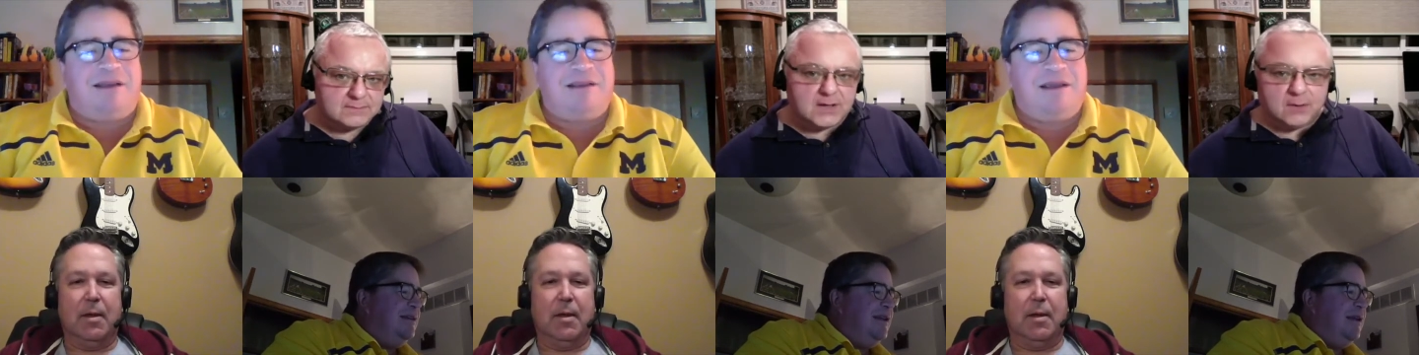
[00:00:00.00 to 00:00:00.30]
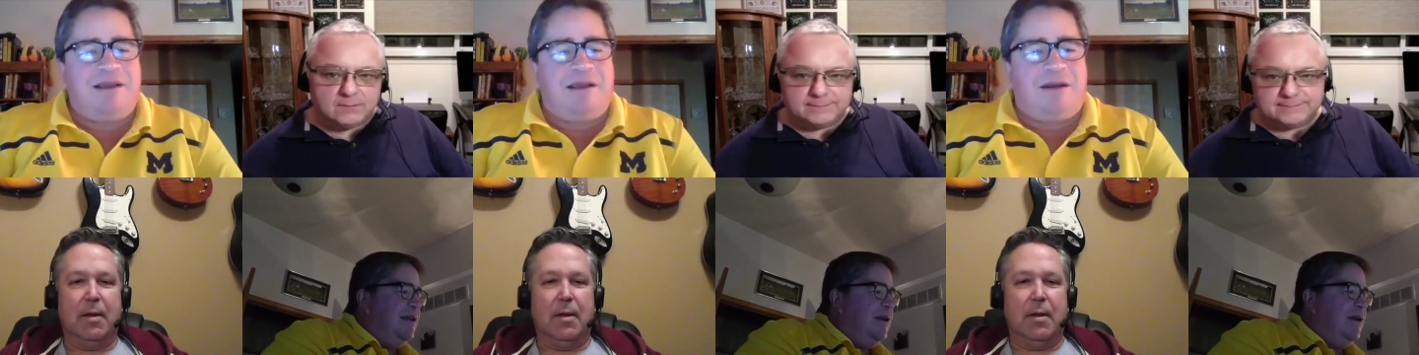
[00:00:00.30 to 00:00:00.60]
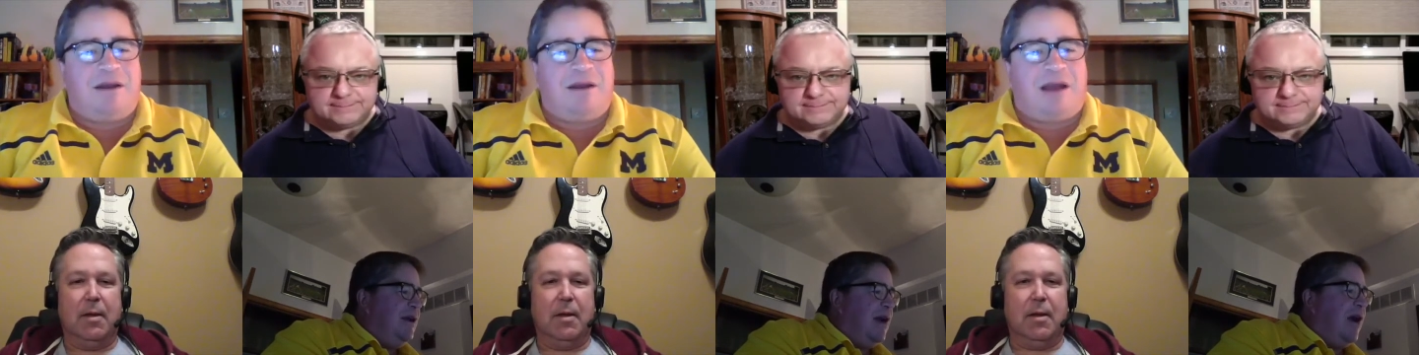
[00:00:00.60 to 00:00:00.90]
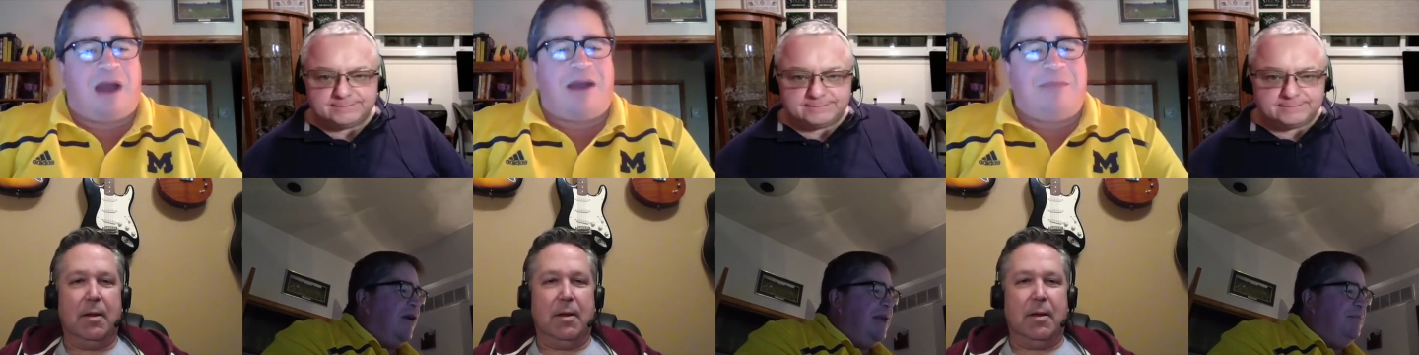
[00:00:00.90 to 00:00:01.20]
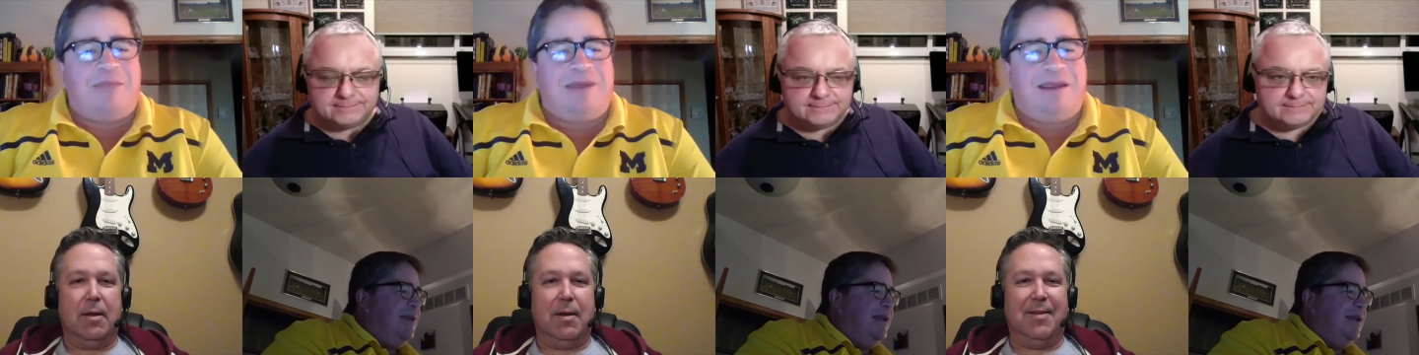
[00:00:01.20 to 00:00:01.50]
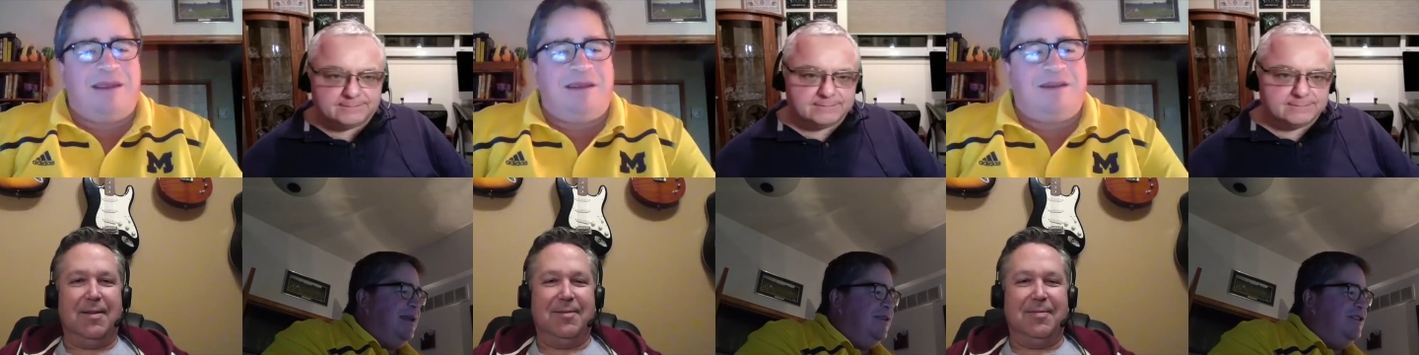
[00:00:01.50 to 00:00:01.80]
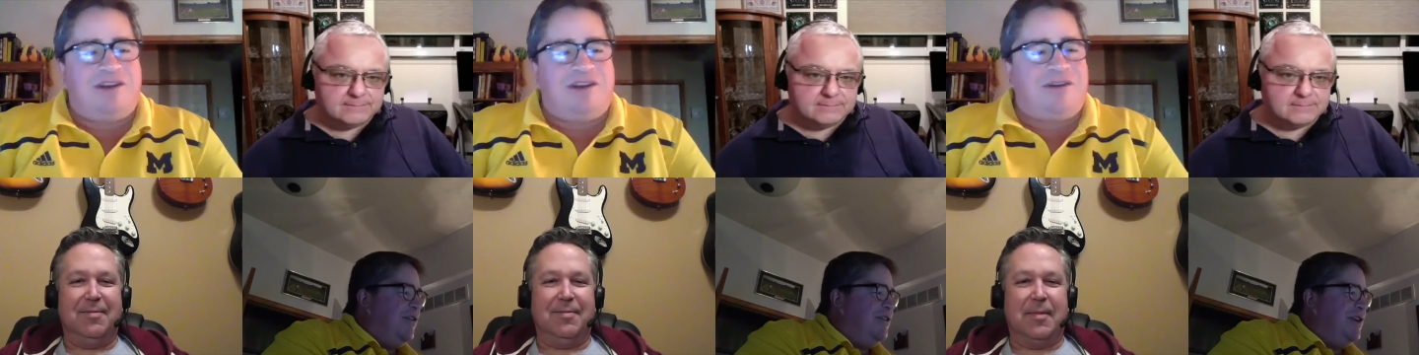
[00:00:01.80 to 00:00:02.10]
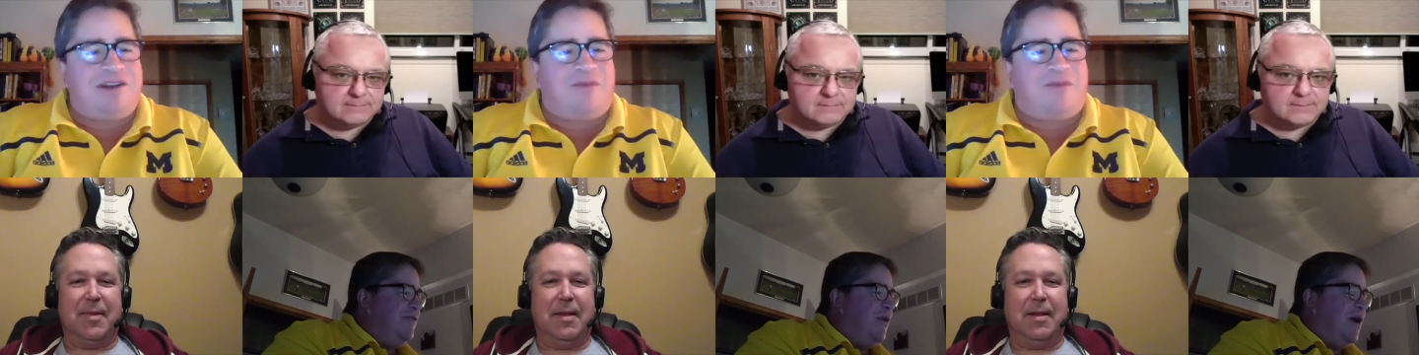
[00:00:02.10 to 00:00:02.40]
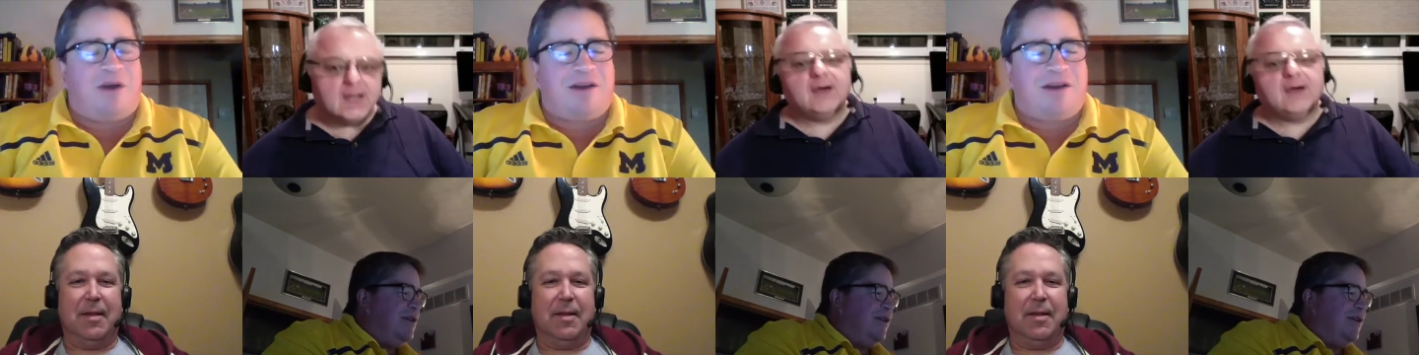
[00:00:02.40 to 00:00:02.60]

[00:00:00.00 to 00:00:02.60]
Speaker 1: no? R.I.P. Jerry Jeff Walker.